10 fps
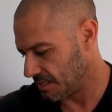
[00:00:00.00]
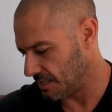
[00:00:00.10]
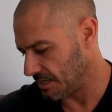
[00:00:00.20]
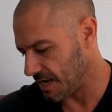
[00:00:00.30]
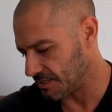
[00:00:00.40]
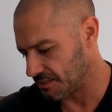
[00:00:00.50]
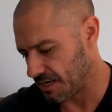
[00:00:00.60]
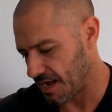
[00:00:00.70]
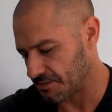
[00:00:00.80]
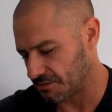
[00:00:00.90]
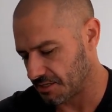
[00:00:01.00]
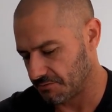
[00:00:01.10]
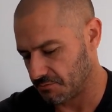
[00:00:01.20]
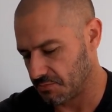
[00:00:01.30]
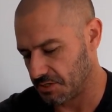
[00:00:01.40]
it hasn't actually
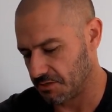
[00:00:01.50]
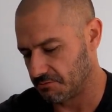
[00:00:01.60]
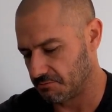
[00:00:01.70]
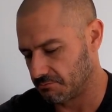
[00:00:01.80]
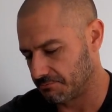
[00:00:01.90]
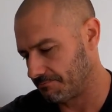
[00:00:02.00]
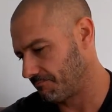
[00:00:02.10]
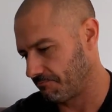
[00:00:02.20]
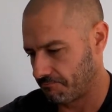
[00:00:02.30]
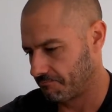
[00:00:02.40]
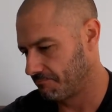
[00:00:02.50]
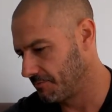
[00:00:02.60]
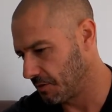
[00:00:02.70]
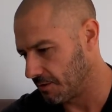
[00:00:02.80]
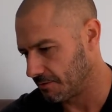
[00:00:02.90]
even been,
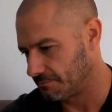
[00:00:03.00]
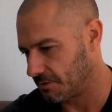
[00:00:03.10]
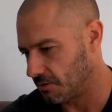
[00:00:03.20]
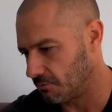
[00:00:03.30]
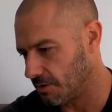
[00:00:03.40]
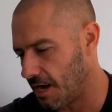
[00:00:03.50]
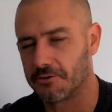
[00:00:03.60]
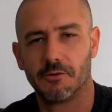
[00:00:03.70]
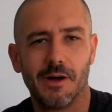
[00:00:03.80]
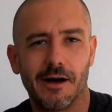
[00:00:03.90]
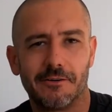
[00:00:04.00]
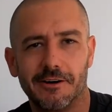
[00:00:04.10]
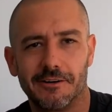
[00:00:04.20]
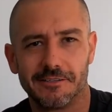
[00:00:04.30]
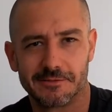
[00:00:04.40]
well, out and about
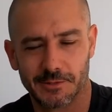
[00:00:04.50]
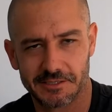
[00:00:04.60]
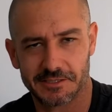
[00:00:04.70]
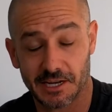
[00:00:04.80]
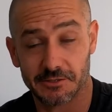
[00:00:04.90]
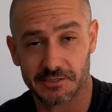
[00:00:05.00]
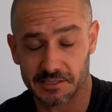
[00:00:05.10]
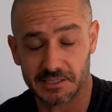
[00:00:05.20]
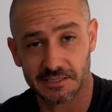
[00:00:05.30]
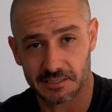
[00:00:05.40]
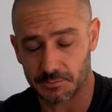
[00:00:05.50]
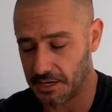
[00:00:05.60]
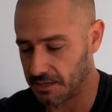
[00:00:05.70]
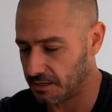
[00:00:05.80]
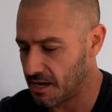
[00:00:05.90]
nearly as much as I was
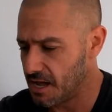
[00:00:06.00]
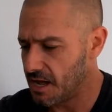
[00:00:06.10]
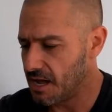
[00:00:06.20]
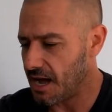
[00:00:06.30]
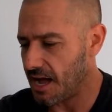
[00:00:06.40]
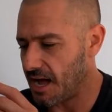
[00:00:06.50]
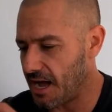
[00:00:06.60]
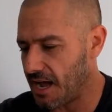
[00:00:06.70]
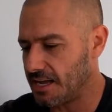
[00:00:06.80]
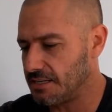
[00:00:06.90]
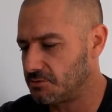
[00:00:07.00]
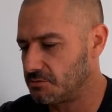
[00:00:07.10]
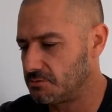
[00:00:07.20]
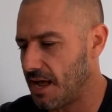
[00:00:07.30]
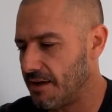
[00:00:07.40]
anticipating. I
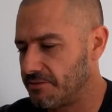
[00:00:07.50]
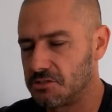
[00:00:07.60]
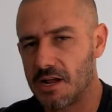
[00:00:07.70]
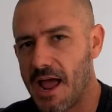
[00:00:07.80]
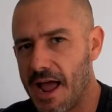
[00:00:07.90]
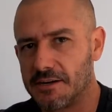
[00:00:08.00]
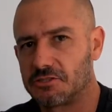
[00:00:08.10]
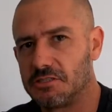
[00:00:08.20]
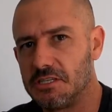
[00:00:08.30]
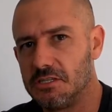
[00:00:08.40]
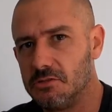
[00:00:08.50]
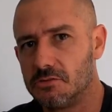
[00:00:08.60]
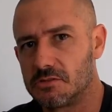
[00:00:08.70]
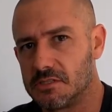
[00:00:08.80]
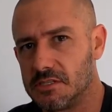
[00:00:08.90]
haven't actually
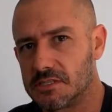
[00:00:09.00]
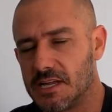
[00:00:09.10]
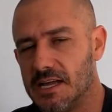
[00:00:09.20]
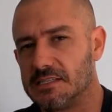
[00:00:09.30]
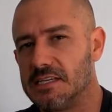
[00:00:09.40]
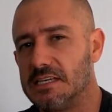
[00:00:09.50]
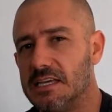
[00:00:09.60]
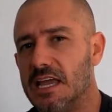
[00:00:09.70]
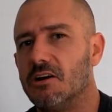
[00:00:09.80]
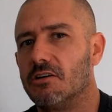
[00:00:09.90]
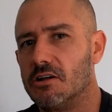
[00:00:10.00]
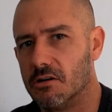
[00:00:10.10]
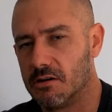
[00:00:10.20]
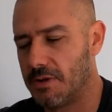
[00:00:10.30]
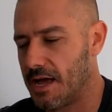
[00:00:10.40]
used this as a
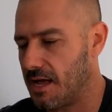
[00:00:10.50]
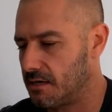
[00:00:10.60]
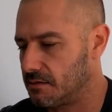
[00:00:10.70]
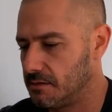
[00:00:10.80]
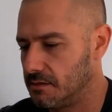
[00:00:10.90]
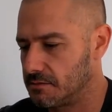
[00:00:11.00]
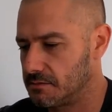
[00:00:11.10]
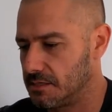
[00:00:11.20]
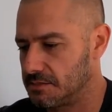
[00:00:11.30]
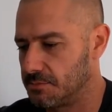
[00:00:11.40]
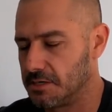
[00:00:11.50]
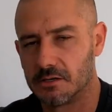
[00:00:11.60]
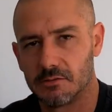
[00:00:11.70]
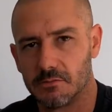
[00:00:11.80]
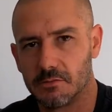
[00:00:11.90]
carry-on bag. It's been
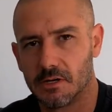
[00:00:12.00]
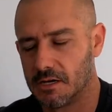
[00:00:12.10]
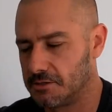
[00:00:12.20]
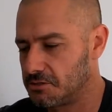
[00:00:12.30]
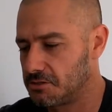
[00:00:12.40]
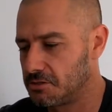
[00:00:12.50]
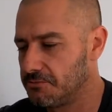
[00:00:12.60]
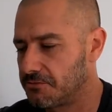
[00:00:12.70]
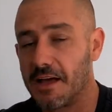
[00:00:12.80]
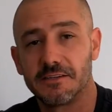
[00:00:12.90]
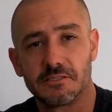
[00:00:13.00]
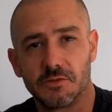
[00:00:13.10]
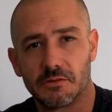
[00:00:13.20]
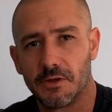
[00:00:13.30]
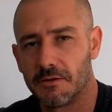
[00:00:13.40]
on 2 flights
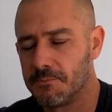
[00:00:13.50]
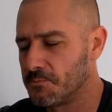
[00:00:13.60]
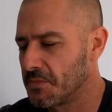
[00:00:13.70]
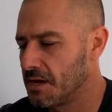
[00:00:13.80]
with me,